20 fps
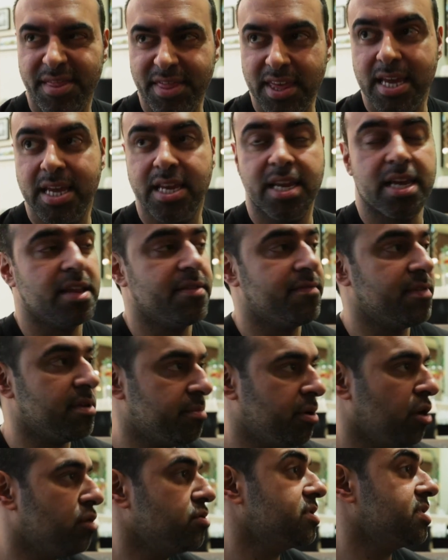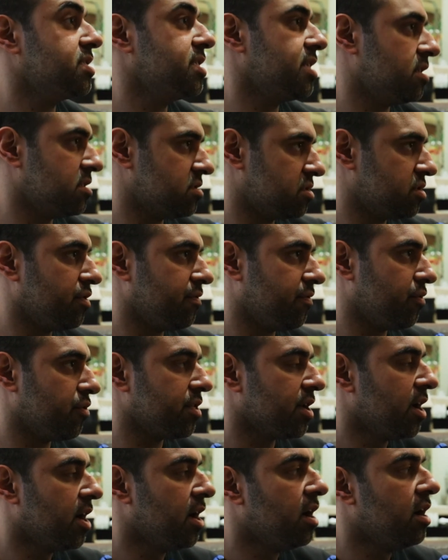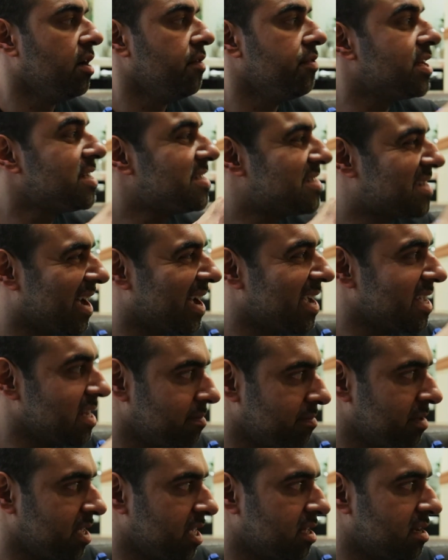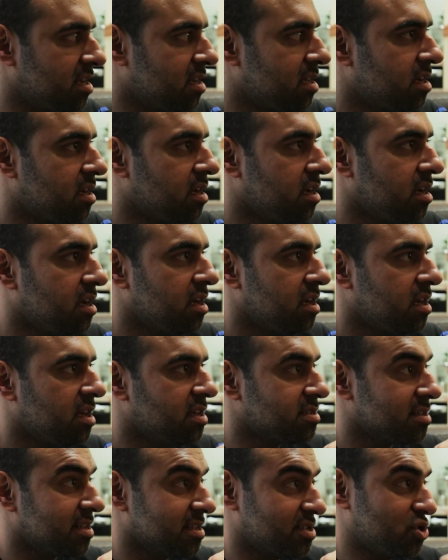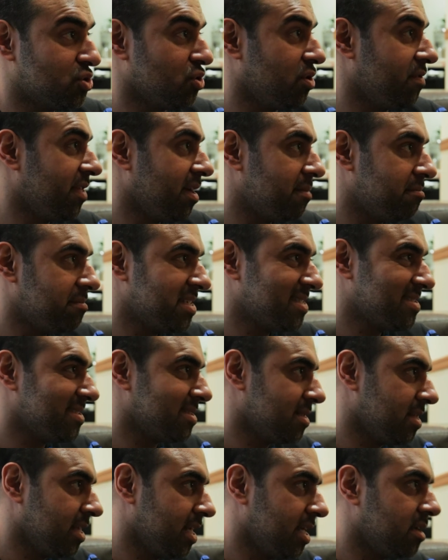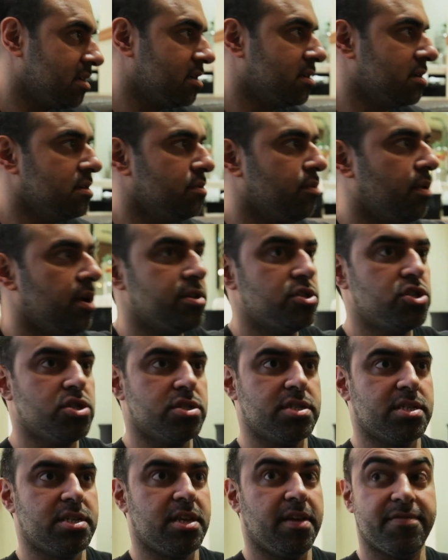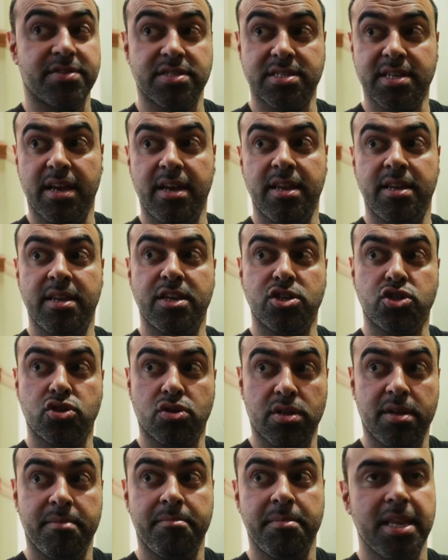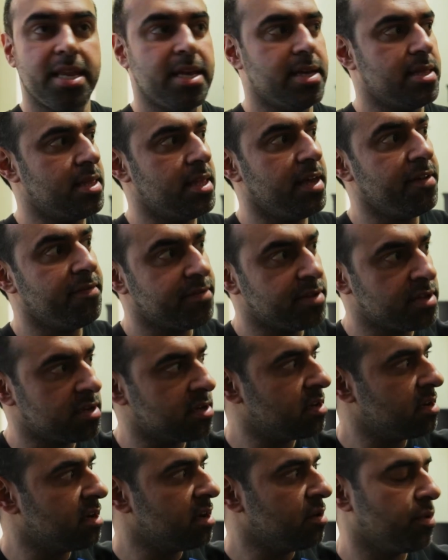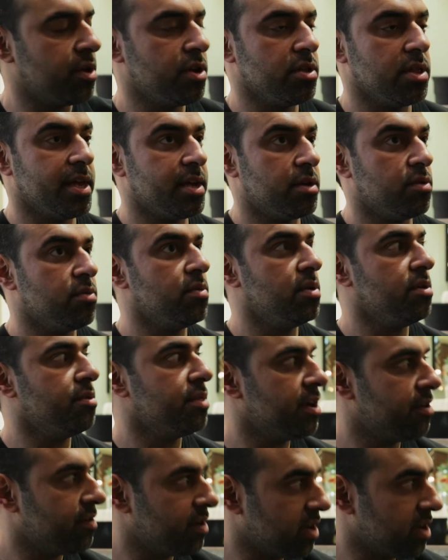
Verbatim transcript: theanine, vinpocetine, and so forth. The dynamine is like sort of that missing link where it just gives us that initial immediate lift where you're like, whoa, there it